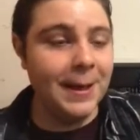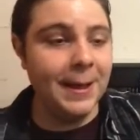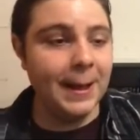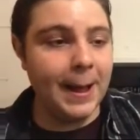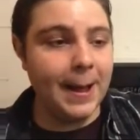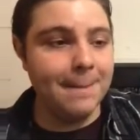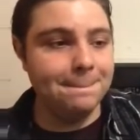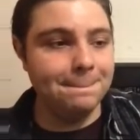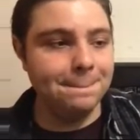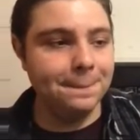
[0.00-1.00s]

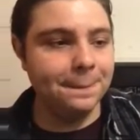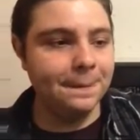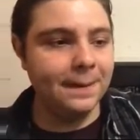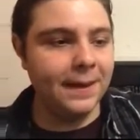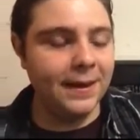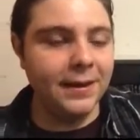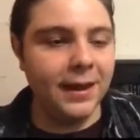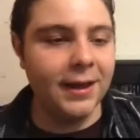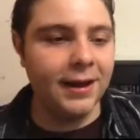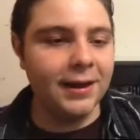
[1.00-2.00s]
And
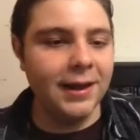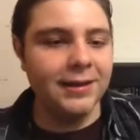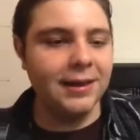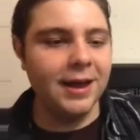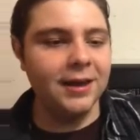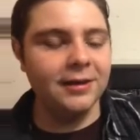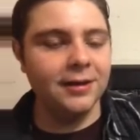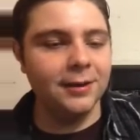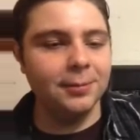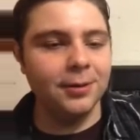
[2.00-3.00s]
I like
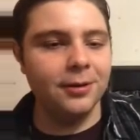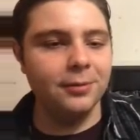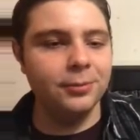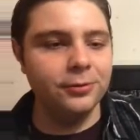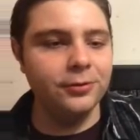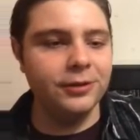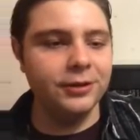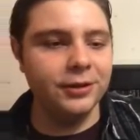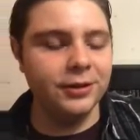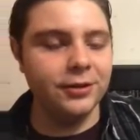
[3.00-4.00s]
that part of the movie,
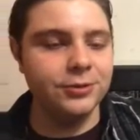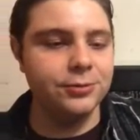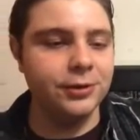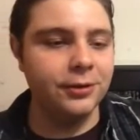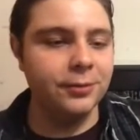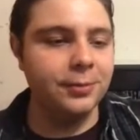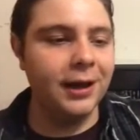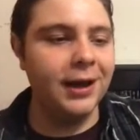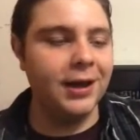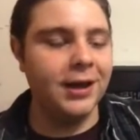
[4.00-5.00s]
and that was really good. But
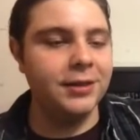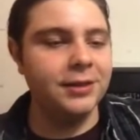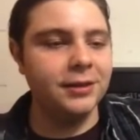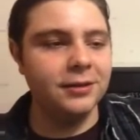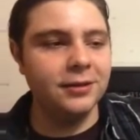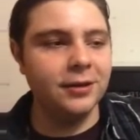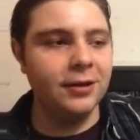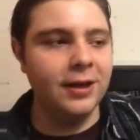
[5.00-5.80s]
I think, you know,